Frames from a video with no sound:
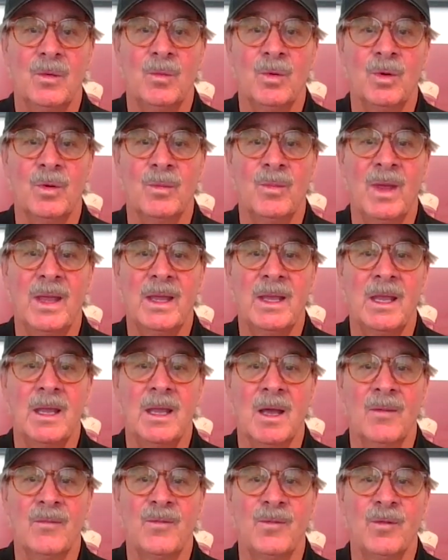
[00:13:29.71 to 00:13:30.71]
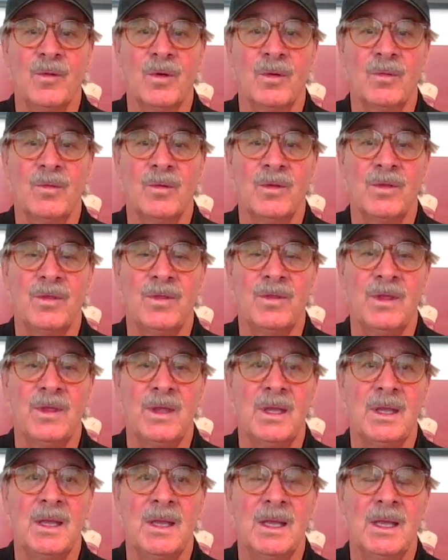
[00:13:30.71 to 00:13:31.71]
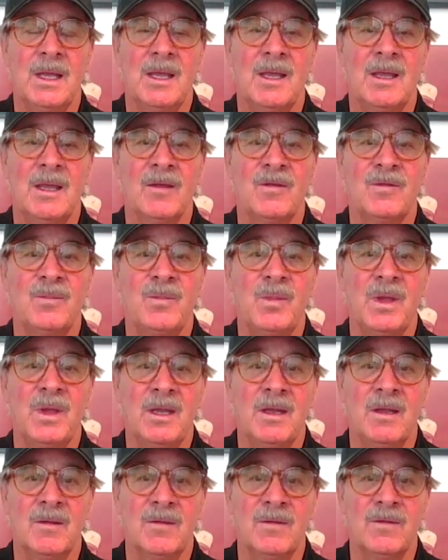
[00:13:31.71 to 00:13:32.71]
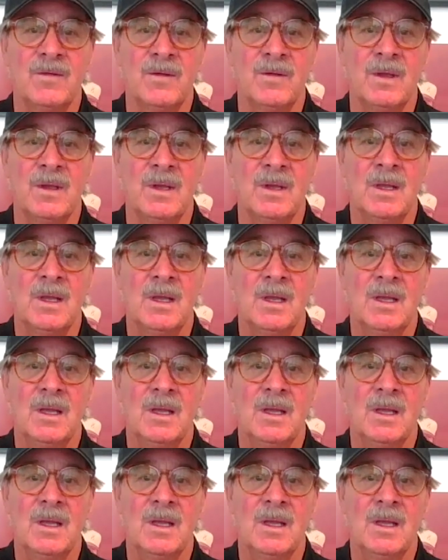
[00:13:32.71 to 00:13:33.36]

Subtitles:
we're making up for with the expediency